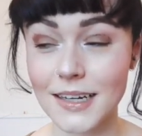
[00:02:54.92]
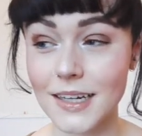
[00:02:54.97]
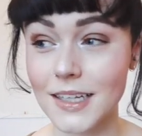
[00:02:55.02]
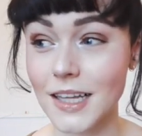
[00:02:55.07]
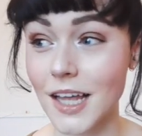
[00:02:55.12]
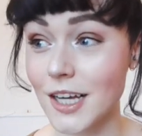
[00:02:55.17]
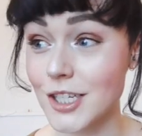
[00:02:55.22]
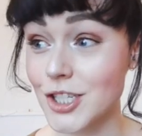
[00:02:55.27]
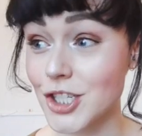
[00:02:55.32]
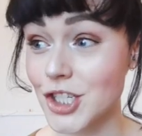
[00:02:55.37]

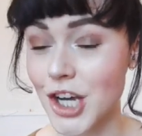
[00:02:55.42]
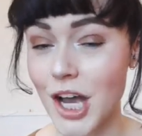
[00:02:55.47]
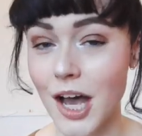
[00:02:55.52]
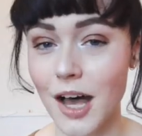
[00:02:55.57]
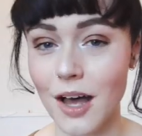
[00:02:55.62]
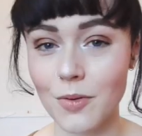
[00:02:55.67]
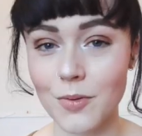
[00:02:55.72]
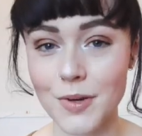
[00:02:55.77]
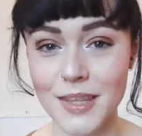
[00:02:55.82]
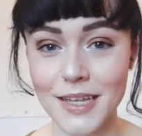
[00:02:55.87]
glass
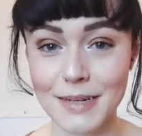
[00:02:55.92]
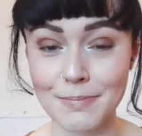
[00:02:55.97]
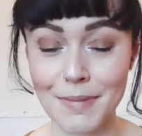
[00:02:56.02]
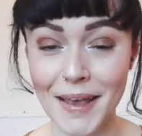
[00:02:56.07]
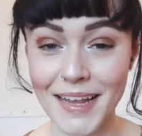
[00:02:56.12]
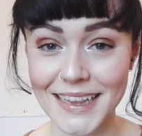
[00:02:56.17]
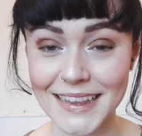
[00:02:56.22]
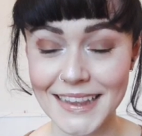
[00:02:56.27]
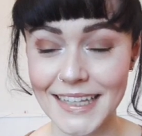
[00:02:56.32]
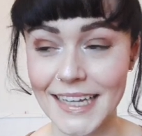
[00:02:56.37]
jar with a
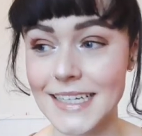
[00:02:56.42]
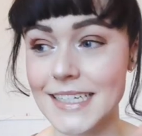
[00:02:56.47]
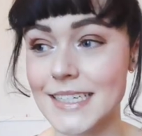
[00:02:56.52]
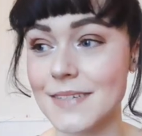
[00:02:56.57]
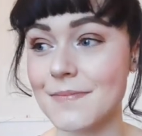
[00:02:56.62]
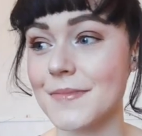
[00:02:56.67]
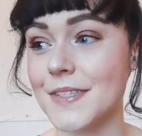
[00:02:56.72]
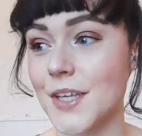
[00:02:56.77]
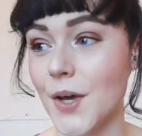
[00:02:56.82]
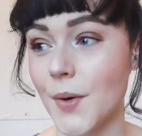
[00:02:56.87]
metal lid,
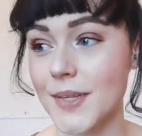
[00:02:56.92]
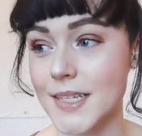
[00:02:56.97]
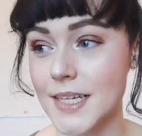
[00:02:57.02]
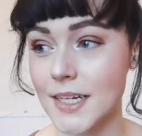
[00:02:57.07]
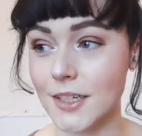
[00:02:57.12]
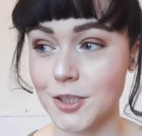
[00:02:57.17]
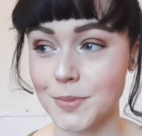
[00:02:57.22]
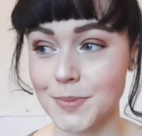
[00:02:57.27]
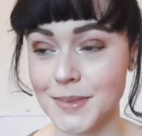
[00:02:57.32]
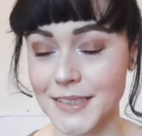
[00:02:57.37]
so it's
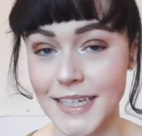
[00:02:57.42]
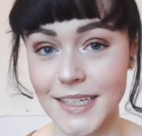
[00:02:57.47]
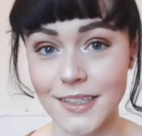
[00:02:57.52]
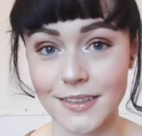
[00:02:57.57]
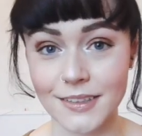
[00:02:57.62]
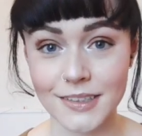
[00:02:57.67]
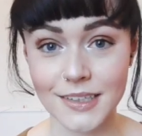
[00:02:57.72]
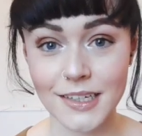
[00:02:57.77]
100%